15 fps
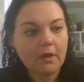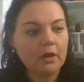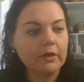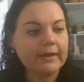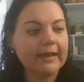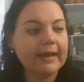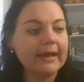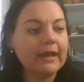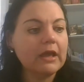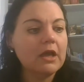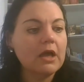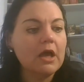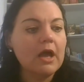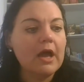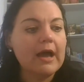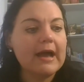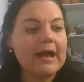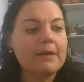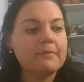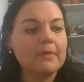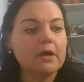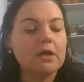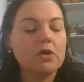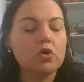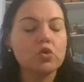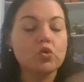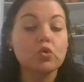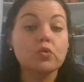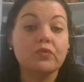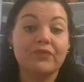Okay,
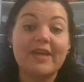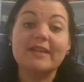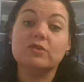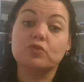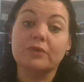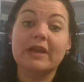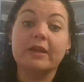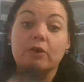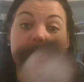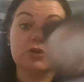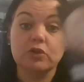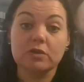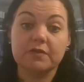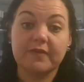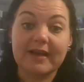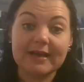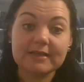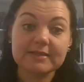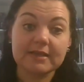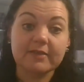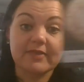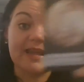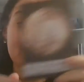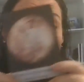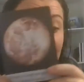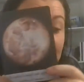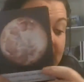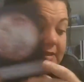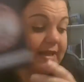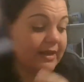that's really good news for us. That
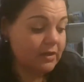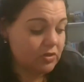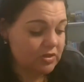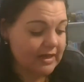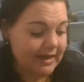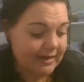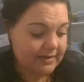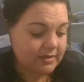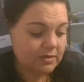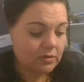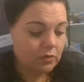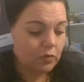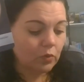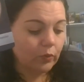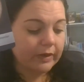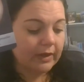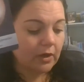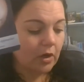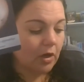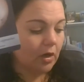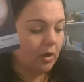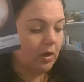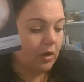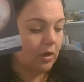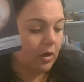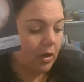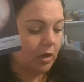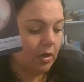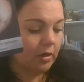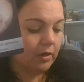is saying to us we are
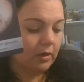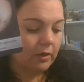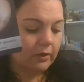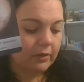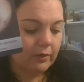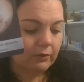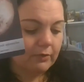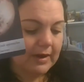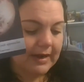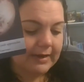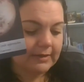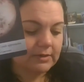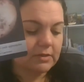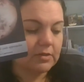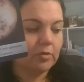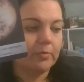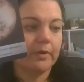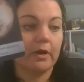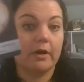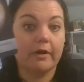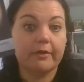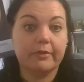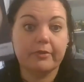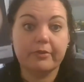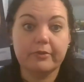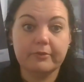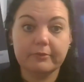on the right path.